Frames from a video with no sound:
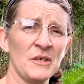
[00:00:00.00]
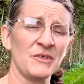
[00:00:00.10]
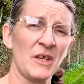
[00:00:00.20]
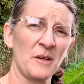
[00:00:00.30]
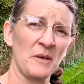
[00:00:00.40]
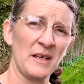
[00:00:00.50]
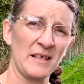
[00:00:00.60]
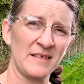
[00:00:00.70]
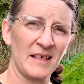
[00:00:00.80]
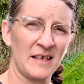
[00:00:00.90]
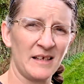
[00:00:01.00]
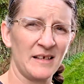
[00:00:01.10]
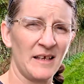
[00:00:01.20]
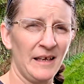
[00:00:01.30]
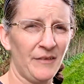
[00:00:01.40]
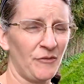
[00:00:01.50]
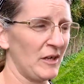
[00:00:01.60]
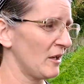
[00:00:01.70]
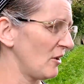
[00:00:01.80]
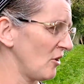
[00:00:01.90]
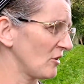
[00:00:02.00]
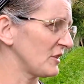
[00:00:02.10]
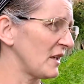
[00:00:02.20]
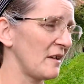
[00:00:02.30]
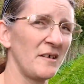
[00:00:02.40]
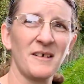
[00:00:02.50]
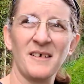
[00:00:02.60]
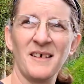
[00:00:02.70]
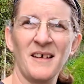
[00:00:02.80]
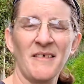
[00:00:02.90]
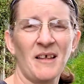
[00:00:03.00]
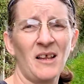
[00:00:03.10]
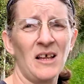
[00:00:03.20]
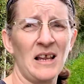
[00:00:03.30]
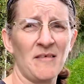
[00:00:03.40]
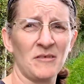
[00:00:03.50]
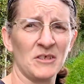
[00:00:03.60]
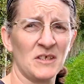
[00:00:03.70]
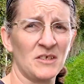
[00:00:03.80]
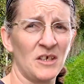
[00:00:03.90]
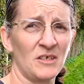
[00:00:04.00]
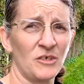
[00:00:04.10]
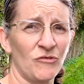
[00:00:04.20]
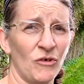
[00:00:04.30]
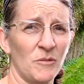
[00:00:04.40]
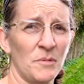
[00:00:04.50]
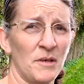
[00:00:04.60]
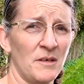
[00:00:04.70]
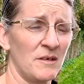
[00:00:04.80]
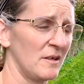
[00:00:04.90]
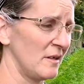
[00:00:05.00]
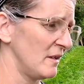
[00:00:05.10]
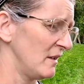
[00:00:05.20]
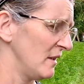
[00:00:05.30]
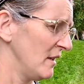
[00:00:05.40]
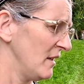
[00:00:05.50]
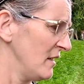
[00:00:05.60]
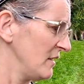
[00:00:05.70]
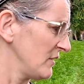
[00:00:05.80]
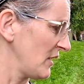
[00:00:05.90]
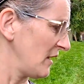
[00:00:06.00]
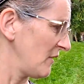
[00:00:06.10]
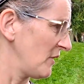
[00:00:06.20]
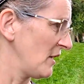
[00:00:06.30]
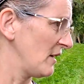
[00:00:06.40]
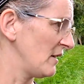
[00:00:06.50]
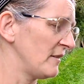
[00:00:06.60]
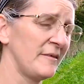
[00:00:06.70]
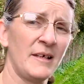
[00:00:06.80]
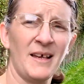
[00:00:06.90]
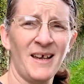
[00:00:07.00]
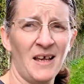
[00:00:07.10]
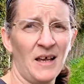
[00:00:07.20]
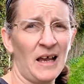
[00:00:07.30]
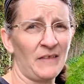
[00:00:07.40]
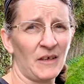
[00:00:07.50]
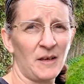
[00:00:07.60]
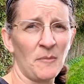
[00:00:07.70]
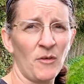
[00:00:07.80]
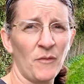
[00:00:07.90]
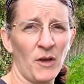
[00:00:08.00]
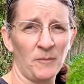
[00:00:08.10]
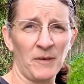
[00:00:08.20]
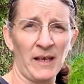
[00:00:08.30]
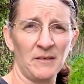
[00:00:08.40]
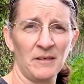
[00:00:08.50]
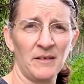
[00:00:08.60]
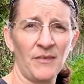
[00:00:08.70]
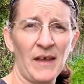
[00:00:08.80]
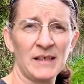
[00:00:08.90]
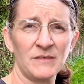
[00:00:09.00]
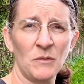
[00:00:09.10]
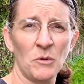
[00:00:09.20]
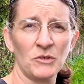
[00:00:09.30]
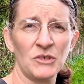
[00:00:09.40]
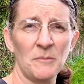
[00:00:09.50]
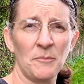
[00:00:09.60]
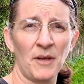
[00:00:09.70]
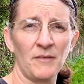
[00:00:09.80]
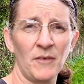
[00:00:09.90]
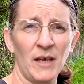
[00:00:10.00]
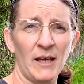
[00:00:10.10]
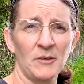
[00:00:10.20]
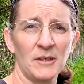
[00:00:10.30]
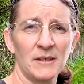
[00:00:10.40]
So it's getting near 3 o'clock, so the light levels are starting to drop. So I think I'm off home now. Thanks for watching, bye for now.